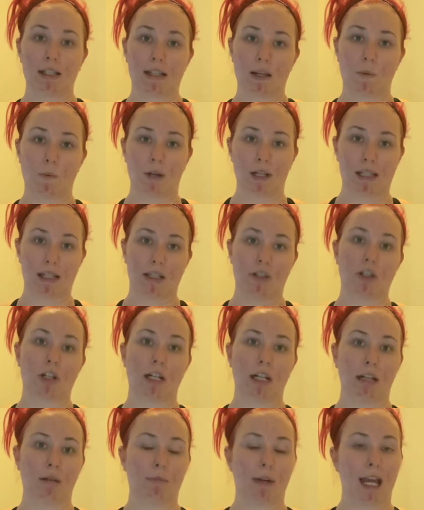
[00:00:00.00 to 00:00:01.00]
I wasn't
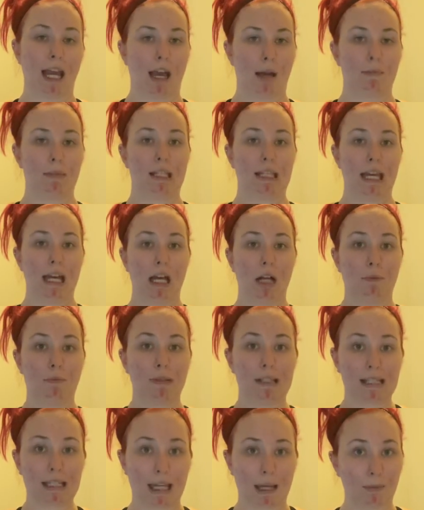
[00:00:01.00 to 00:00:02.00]
training my abs to help
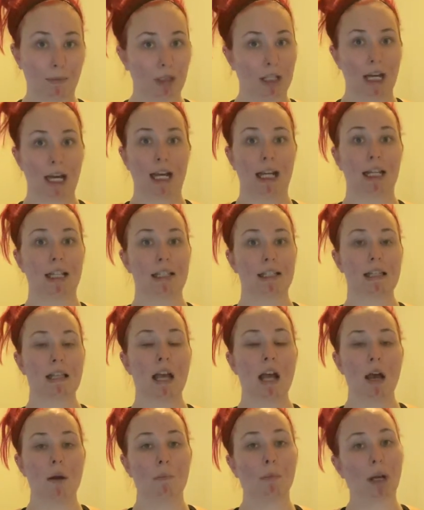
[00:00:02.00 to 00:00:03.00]
stabilize
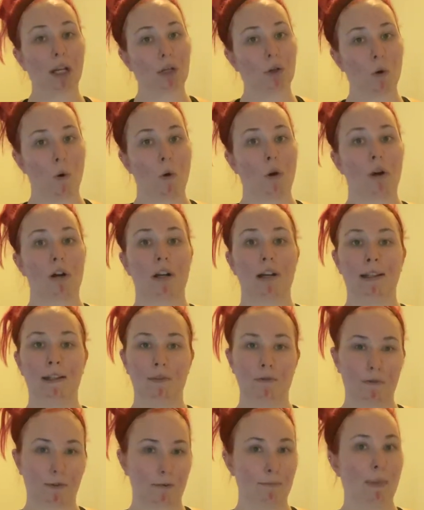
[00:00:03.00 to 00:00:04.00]
my core
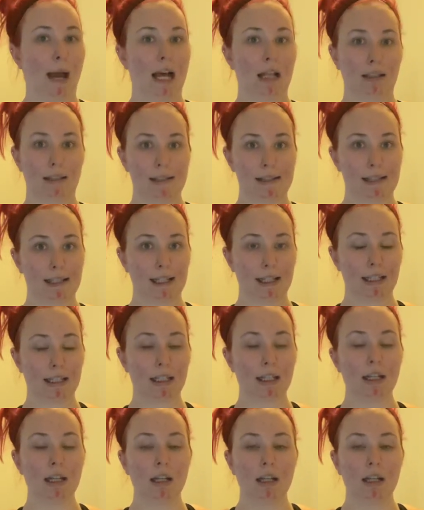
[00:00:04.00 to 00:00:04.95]
and for balancing.